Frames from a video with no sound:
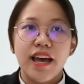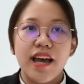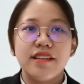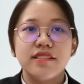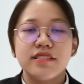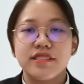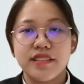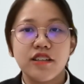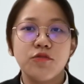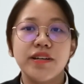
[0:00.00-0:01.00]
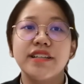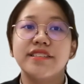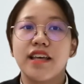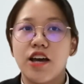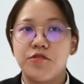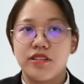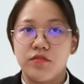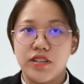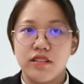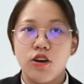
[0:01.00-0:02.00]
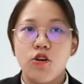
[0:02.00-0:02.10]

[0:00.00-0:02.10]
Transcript: and the second one is affidavit,